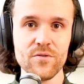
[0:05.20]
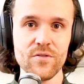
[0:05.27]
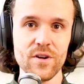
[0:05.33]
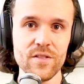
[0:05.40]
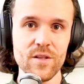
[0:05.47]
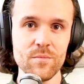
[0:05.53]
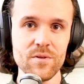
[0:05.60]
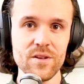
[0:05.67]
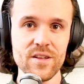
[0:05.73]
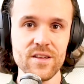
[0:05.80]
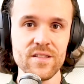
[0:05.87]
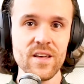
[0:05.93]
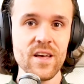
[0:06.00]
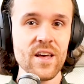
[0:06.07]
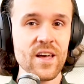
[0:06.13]

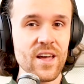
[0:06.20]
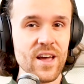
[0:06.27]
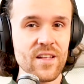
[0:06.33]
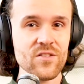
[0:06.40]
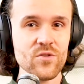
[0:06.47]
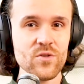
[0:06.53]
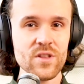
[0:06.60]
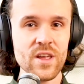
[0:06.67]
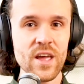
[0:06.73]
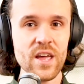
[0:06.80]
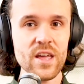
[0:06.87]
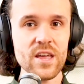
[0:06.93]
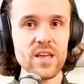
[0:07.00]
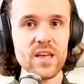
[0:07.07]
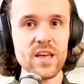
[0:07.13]
vulnerabilities. And
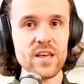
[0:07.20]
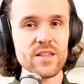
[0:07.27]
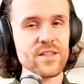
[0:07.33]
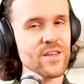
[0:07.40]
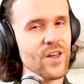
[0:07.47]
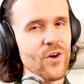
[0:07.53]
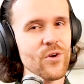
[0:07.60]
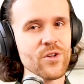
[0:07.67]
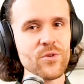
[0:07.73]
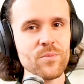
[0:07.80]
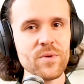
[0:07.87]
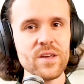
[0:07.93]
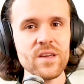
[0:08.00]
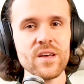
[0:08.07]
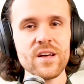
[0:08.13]
today is going to
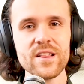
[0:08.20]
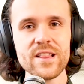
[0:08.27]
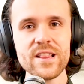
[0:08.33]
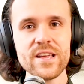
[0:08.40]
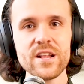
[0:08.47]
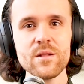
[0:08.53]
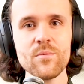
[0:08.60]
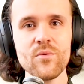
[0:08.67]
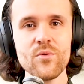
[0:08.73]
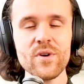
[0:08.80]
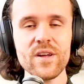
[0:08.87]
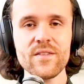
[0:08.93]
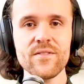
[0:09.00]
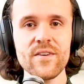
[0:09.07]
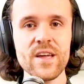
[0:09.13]
be a little more
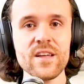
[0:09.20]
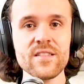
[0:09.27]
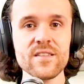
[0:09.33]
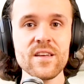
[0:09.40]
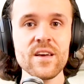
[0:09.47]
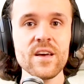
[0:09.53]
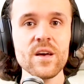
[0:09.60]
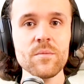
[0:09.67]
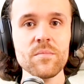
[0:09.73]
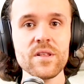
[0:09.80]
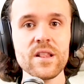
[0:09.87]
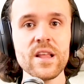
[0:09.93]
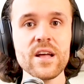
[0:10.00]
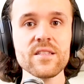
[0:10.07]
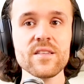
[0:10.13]
advanced, but
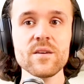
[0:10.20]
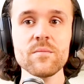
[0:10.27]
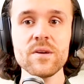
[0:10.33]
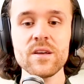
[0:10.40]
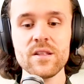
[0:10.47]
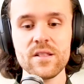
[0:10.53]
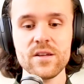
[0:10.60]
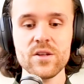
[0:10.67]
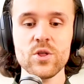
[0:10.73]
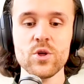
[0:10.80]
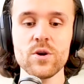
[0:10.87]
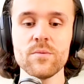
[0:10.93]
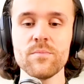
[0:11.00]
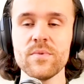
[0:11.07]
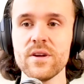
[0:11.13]
let's immediately
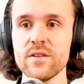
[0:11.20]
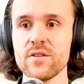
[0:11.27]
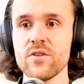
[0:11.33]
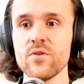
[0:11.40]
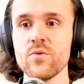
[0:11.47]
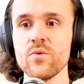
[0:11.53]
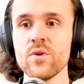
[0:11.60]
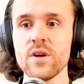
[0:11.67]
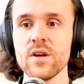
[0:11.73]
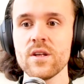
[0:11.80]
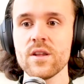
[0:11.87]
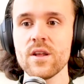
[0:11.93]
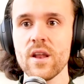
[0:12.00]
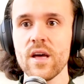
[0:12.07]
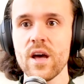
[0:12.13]
jump into
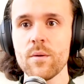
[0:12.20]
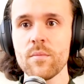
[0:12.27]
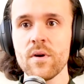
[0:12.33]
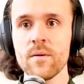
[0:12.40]
the lab.